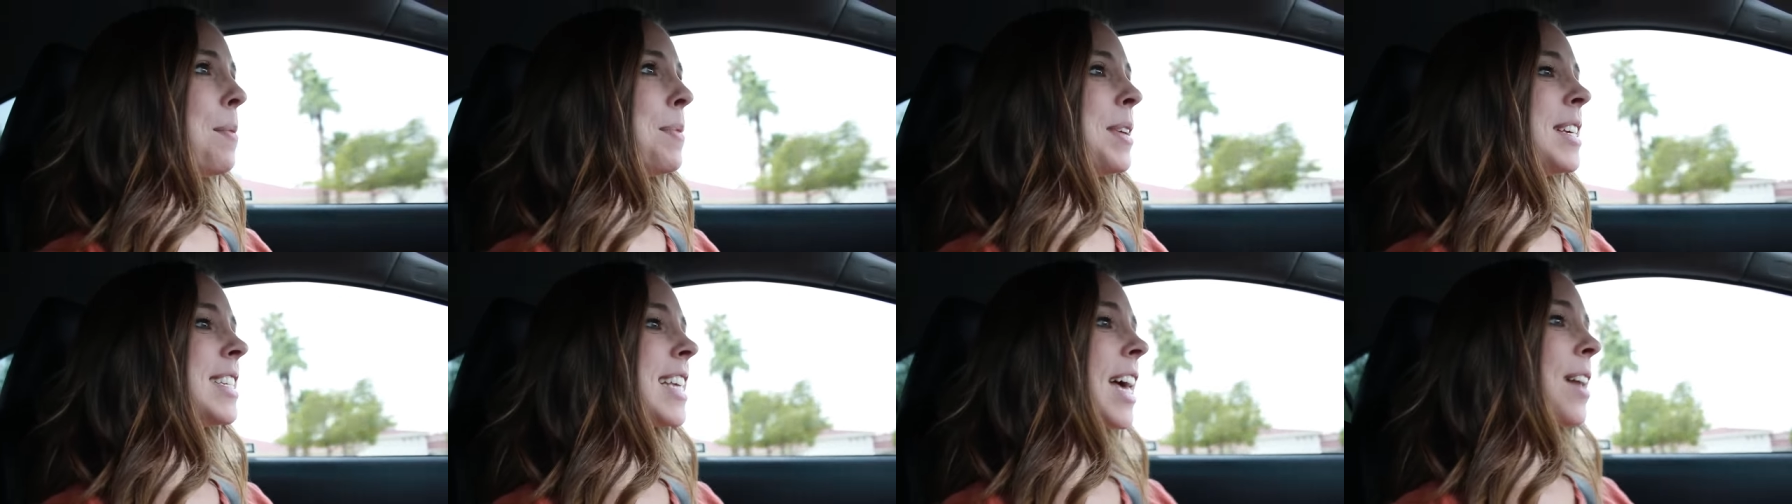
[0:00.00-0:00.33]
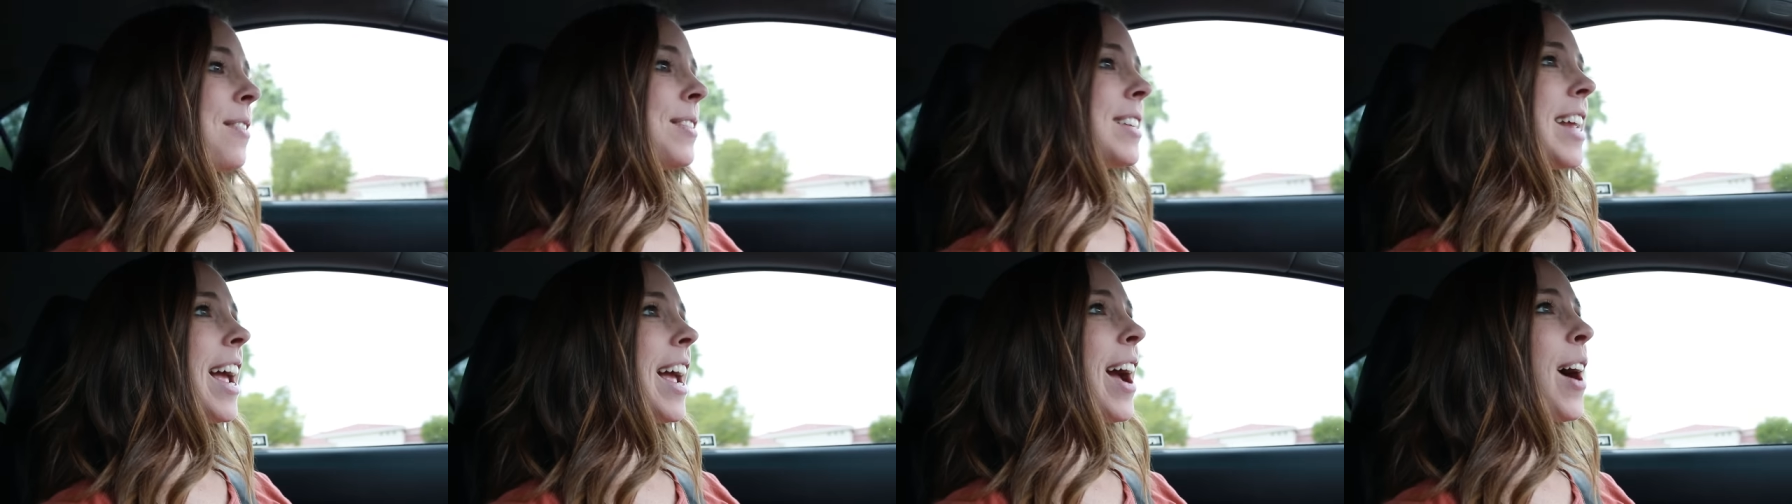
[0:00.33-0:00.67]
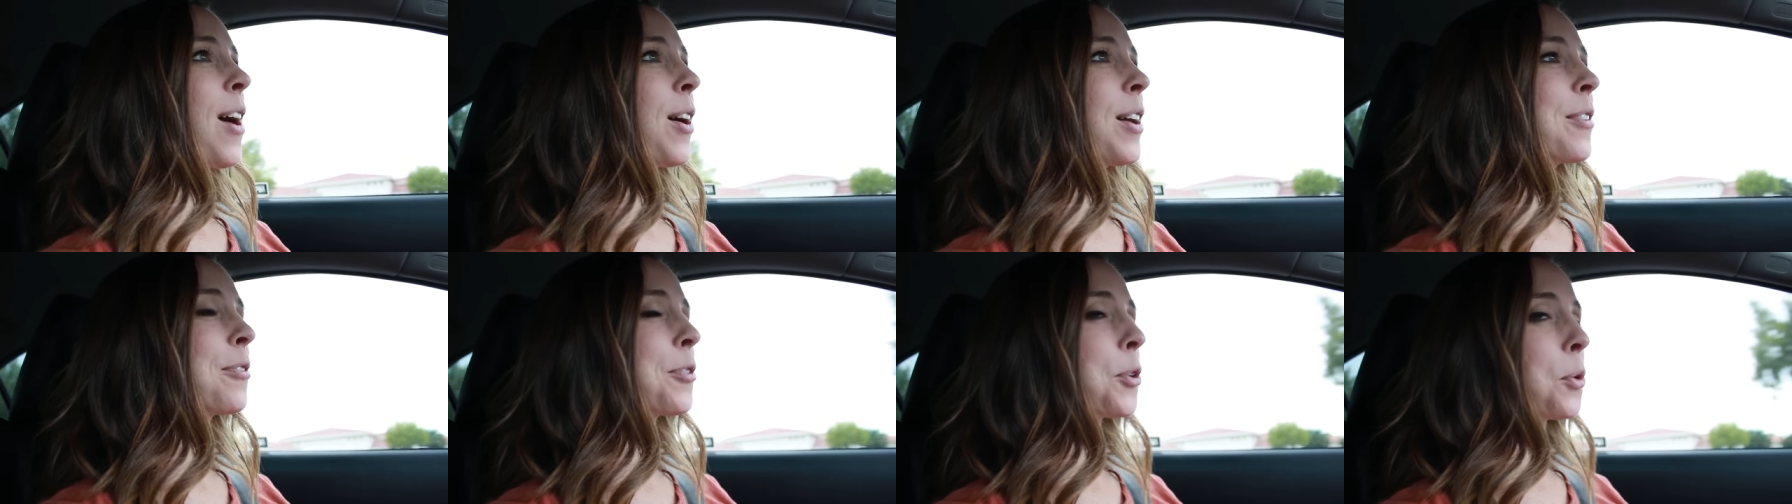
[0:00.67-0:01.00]
He's out of
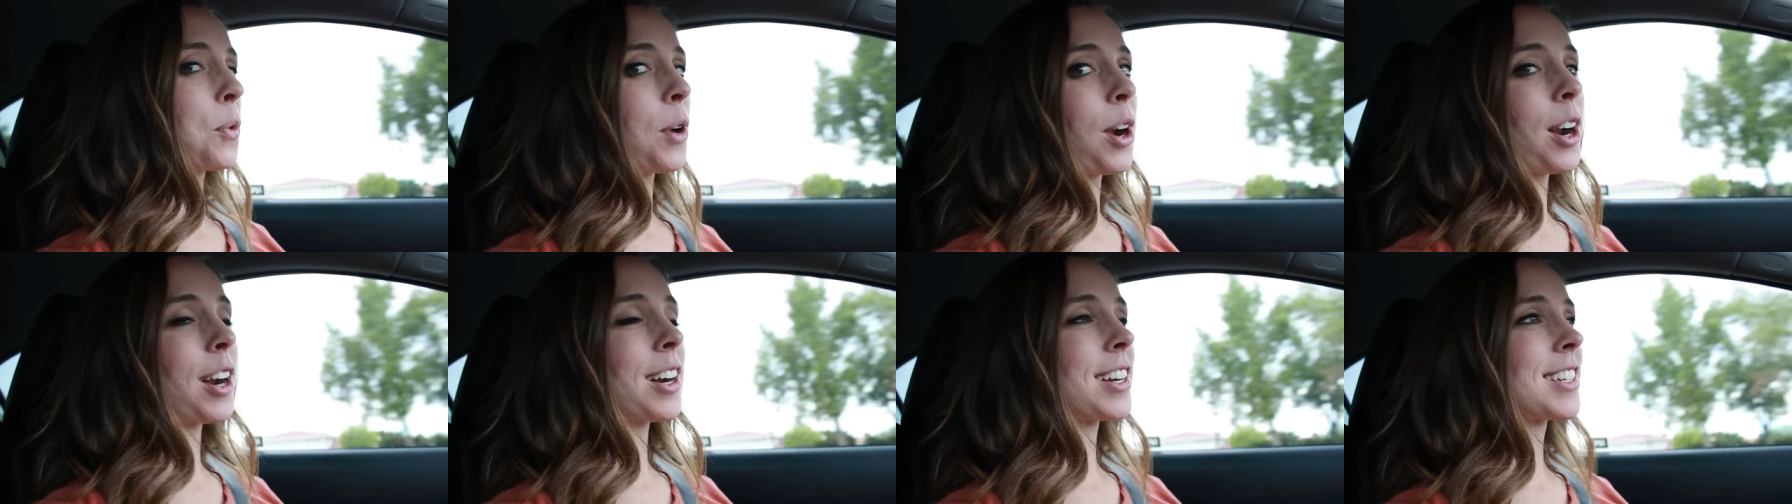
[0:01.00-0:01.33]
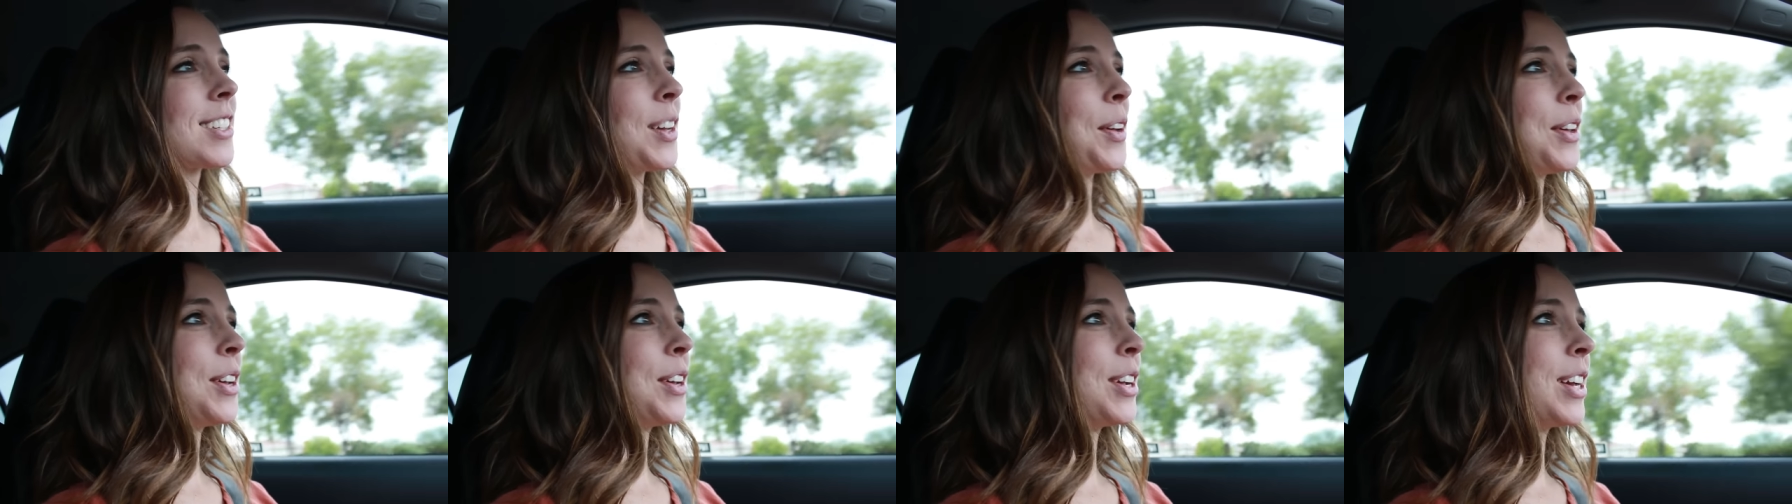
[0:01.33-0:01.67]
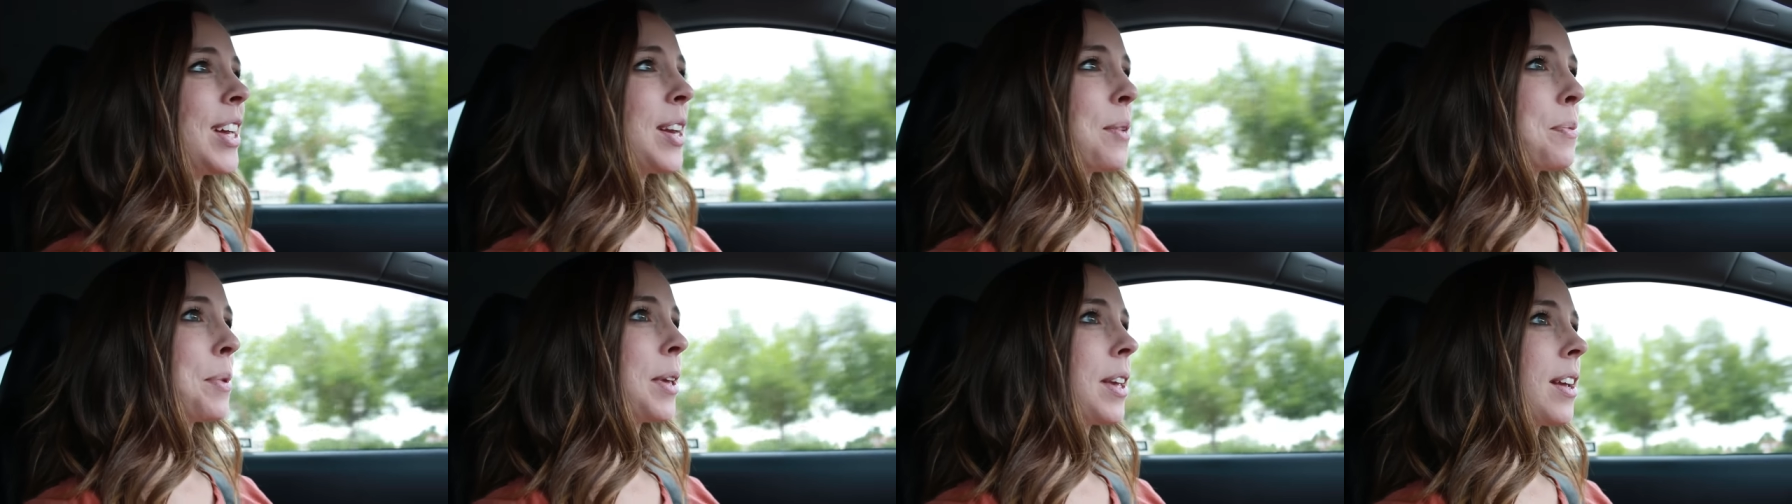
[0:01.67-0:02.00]
town for work, so he
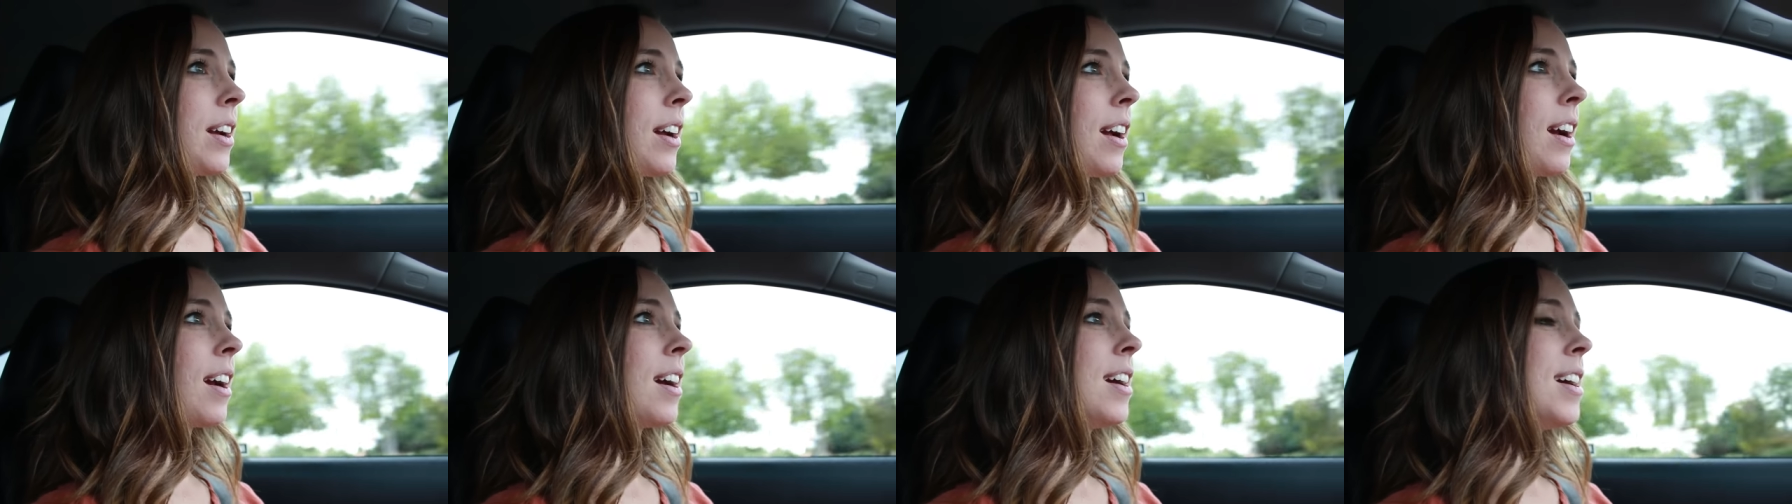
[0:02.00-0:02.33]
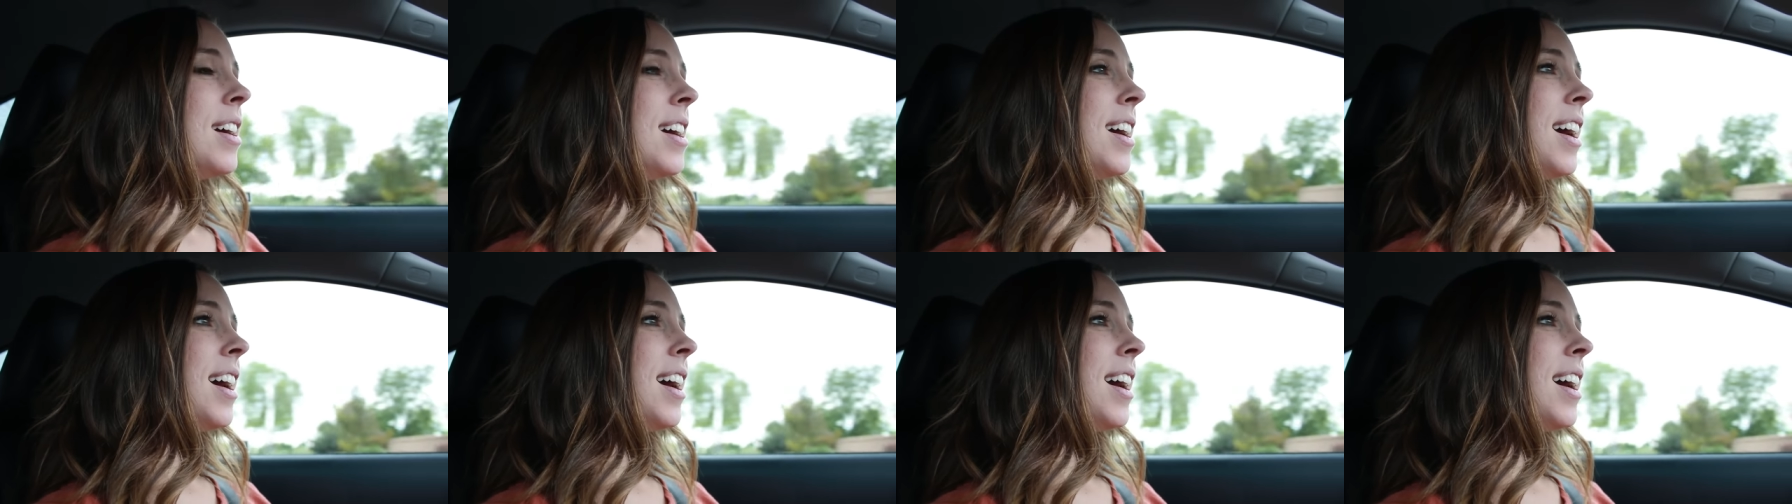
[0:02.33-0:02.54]
couldn't be here.